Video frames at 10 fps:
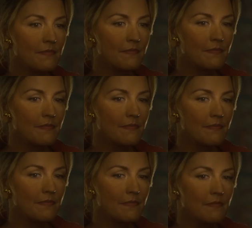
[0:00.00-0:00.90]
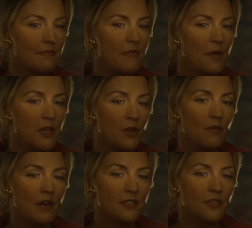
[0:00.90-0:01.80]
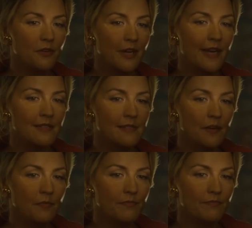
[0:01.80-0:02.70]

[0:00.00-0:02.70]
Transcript: ones. Maybe you ought to create some.